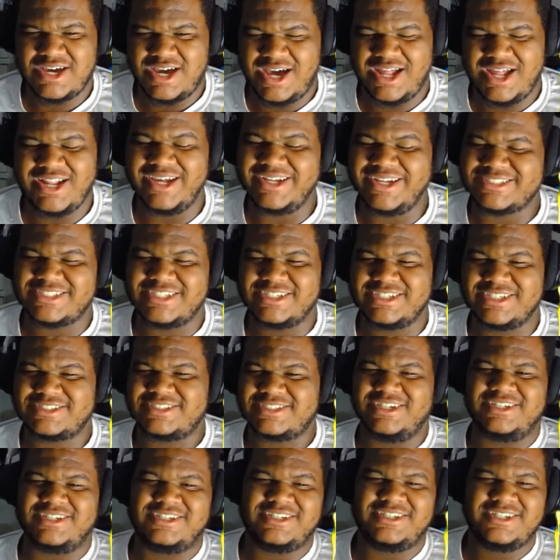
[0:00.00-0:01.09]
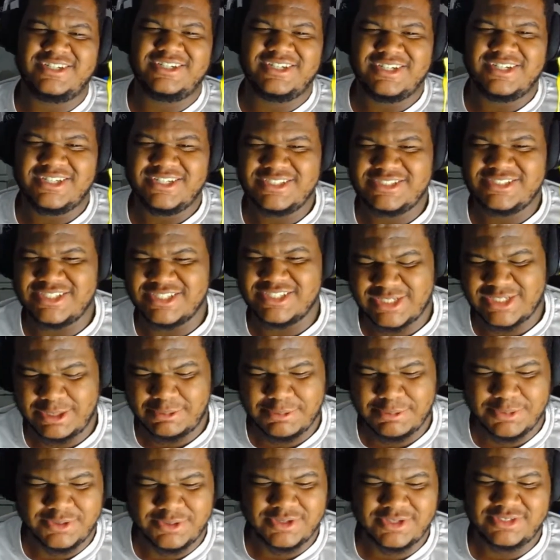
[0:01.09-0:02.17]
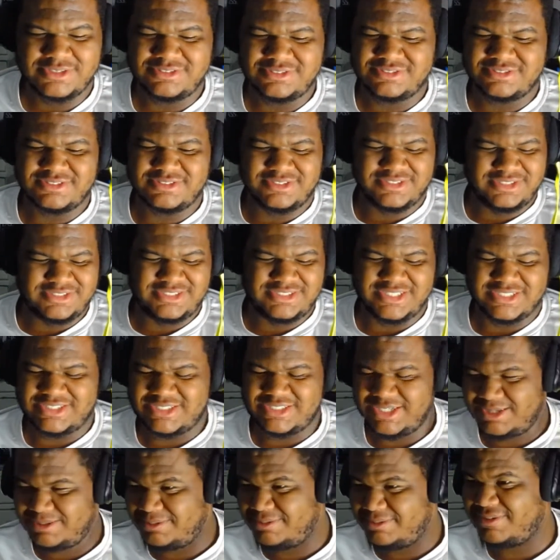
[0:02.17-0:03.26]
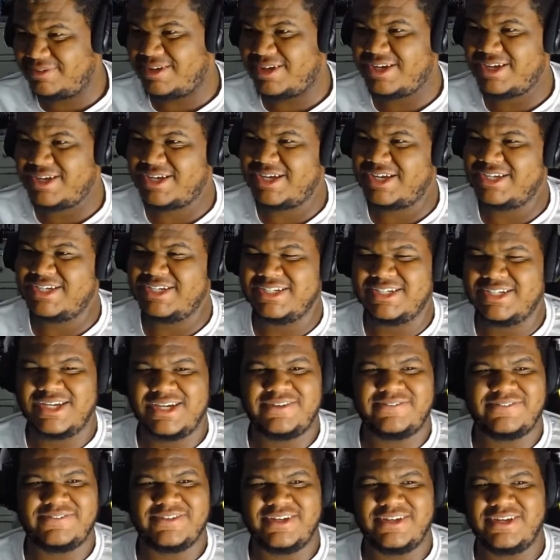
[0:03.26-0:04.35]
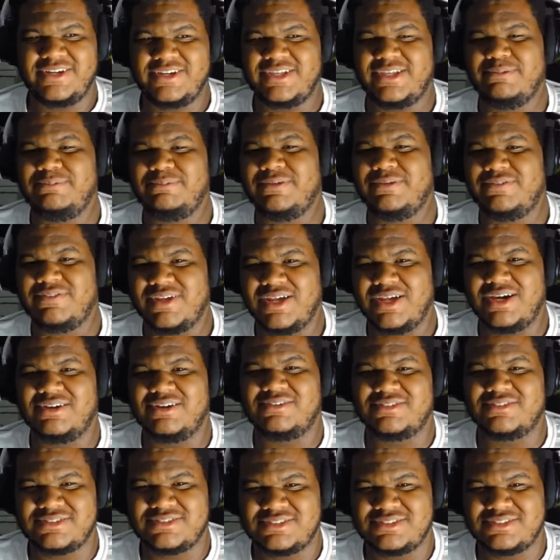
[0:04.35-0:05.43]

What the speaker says: I like the hook though. He said, tell me why I gotta die for y'all to give me flowers.